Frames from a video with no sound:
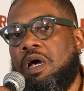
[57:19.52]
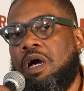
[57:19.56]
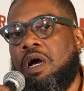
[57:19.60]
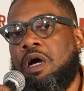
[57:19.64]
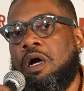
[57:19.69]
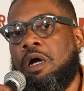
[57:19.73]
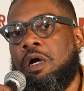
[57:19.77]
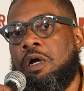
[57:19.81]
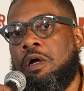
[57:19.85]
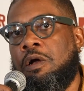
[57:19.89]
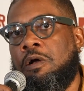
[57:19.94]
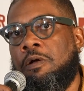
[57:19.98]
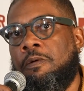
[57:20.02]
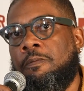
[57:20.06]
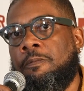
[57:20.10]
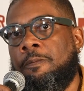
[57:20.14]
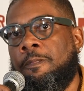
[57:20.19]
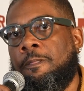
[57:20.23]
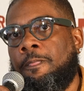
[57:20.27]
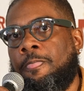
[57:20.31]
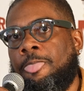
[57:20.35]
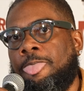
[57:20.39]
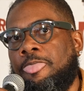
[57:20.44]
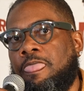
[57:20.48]

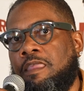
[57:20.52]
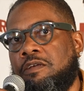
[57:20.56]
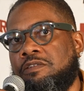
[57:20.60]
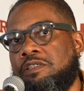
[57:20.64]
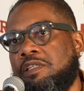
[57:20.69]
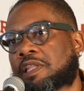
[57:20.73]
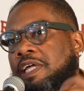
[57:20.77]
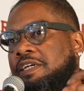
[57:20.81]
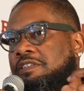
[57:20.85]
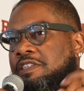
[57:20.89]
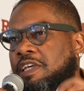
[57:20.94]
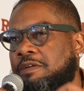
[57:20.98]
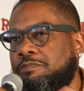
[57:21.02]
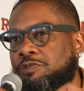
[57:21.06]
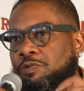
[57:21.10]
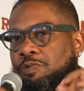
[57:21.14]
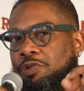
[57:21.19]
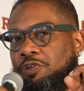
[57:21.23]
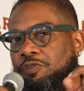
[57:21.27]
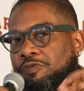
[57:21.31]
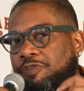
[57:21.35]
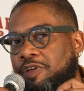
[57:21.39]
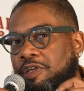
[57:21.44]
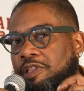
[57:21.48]
Um, there's a lot of times
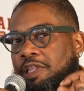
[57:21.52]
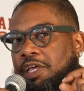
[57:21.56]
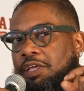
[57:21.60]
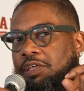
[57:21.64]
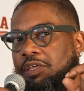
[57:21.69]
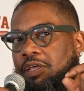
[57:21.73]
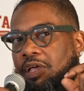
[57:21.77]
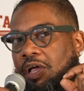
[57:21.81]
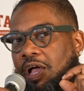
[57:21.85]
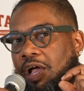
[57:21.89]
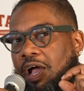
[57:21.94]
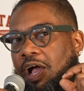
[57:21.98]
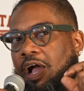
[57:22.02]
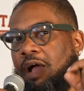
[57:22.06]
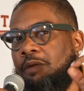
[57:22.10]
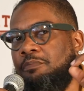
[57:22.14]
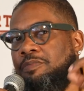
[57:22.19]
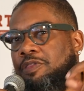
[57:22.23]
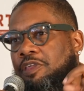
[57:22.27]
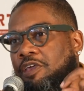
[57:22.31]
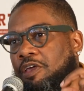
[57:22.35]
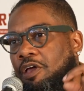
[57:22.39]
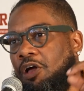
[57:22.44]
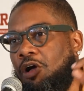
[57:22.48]
when you feel like
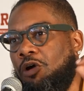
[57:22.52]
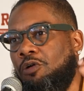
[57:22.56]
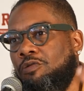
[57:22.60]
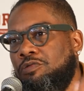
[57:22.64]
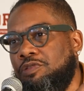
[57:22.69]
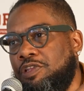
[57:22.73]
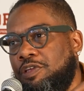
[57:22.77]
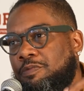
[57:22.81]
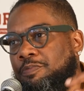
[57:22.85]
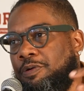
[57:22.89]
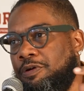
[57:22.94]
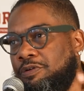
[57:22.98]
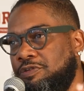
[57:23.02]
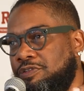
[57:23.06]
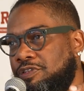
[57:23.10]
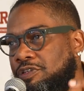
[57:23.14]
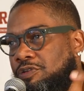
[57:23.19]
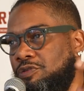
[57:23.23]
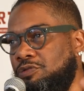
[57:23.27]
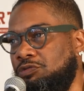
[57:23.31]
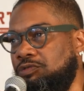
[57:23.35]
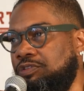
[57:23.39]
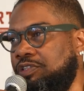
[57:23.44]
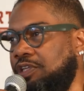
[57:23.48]
I'm the only
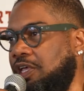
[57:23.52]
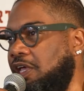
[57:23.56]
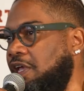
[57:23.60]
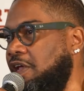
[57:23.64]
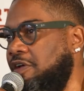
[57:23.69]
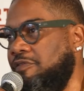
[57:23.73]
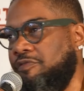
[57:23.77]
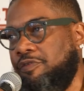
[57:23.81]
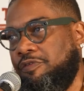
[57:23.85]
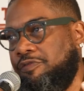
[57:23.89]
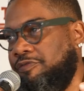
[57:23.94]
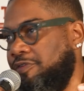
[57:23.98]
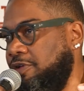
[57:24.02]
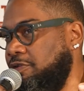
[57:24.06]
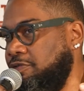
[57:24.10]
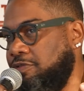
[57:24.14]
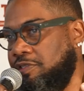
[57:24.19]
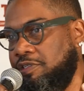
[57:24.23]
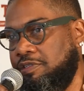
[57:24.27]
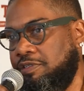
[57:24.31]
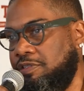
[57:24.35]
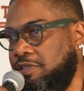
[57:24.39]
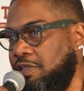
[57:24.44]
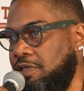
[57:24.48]
person who's ever
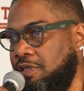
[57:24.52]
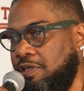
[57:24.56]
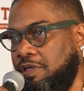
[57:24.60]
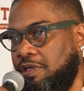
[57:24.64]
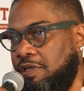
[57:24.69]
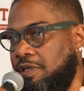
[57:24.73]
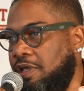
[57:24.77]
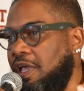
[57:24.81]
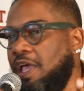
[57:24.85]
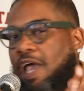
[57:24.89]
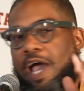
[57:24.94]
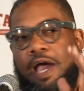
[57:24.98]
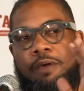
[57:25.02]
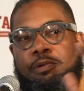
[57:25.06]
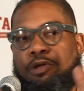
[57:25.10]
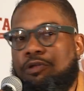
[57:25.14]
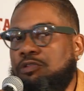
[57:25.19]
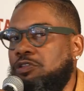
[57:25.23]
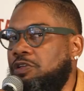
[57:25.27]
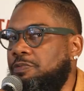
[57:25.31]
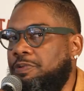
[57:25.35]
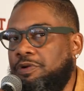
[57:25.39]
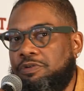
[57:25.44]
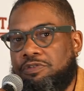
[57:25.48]
felt this thing. I'm the
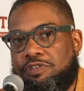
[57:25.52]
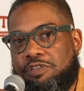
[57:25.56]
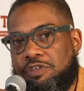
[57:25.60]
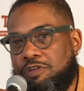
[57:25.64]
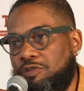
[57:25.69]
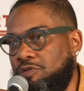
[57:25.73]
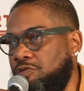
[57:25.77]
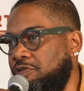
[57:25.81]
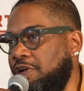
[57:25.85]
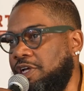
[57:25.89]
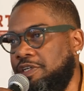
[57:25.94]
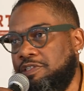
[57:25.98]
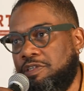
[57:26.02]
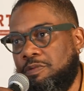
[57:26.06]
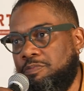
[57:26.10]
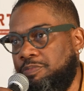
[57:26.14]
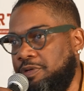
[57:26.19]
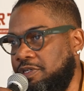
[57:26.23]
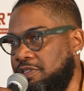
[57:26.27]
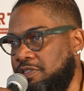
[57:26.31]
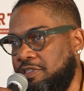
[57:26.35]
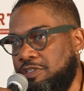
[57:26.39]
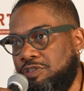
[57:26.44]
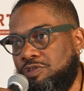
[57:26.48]
only person who has a
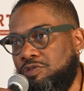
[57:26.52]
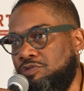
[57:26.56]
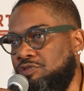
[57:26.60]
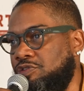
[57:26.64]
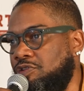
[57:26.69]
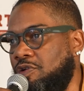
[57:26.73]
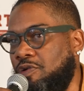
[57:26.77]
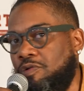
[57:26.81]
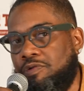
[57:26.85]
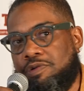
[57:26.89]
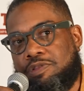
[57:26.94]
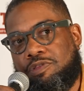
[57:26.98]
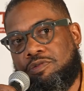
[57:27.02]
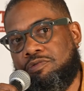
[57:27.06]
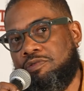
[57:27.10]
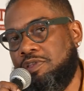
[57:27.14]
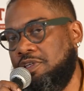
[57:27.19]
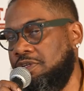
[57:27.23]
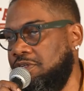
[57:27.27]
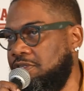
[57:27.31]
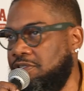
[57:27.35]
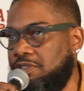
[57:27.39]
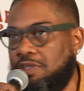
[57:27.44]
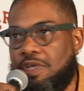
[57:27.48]
business who's going through
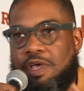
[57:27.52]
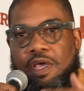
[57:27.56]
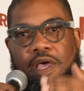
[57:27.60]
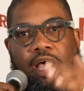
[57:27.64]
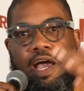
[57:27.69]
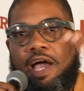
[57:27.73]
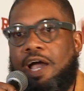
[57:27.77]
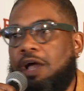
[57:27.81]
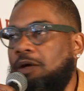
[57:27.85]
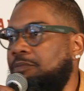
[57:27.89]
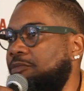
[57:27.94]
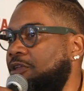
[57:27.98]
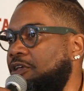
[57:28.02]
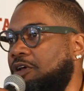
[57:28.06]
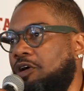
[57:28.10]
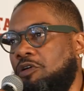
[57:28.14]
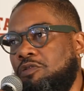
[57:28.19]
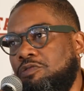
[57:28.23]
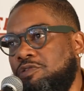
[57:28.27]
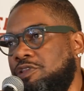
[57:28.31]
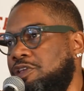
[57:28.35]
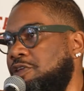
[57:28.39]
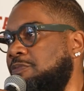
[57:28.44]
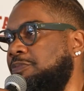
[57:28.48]
this. I'm the
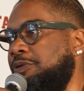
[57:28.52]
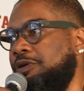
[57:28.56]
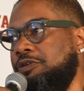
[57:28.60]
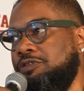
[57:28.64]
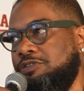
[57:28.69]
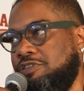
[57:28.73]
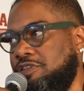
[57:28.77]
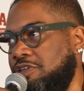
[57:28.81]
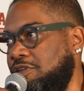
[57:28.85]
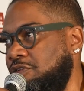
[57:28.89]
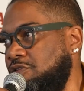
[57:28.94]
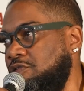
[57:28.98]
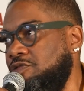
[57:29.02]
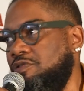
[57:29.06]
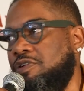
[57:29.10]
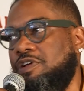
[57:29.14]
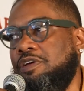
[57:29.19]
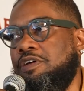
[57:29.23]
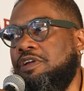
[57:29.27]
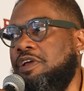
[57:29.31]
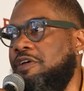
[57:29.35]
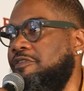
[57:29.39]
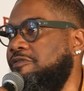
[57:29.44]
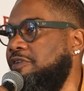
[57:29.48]
only person who
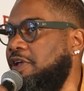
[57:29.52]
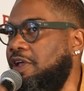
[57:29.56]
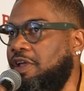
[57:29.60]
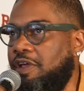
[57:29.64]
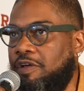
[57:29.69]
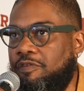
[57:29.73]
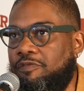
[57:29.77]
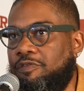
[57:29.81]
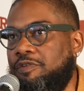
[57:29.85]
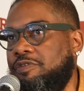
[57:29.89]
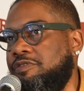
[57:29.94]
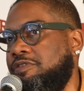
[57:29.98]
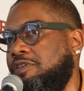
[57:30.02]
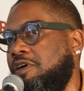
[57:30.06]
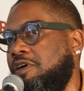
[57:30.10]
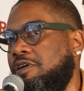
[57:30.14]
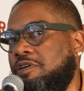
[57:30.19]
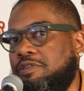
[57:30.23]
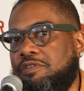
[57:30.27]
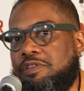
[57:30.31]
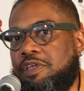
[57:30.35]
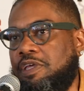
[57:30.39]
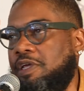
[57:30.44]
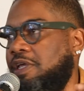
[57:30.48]
could have ever
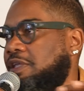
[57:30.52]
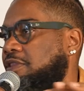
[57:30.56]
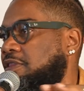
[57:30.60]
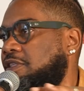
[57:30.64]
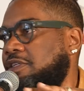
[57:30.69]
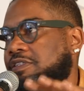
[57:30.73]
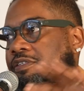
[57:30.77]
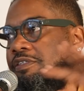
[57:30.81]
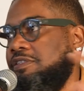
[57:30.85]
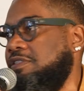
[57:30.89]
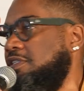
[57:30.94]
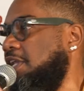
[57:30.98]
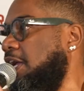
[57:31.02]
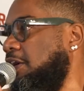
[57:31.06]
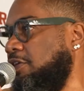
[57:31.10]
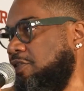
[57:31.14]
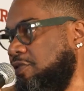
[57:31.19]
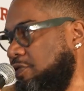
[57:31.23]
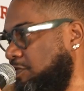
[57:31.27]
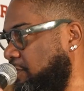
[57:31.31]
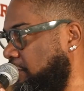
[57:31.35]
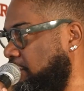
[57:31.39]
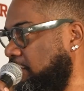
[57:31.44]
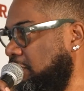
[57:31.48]
thought that this is not
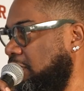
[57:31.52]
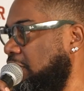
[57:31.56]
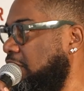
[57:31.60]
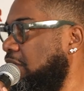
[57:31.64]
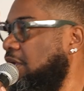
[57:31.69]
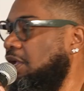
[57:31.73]
going to work.